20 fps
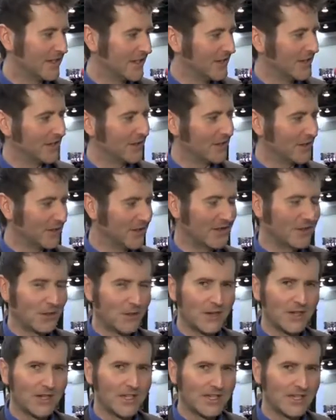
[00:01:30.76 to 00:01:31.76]
and hearing their
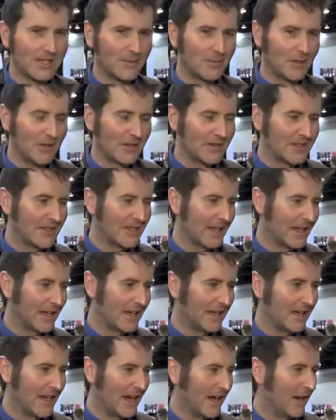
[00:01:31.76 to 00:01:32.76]
stories about
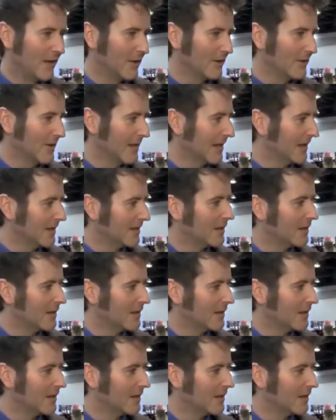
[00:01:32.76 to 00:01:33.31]
uh, how they